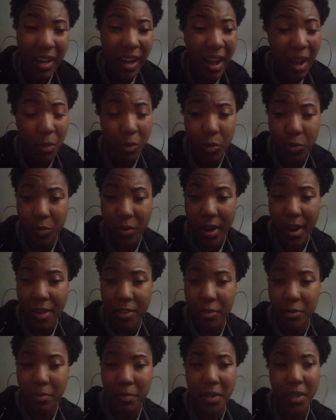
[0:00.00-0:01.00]
I would
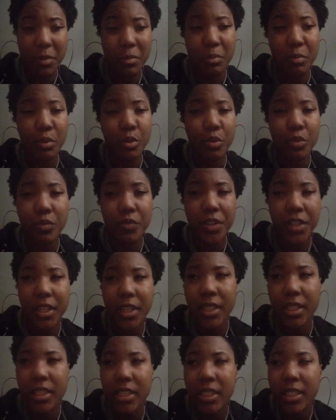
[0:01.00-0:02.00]
rather be
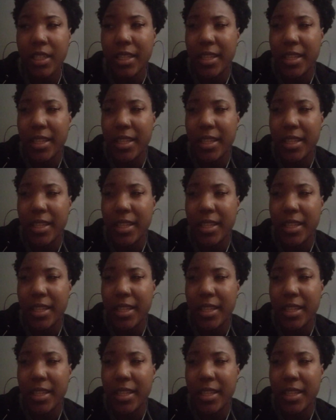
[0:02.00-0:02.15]
moving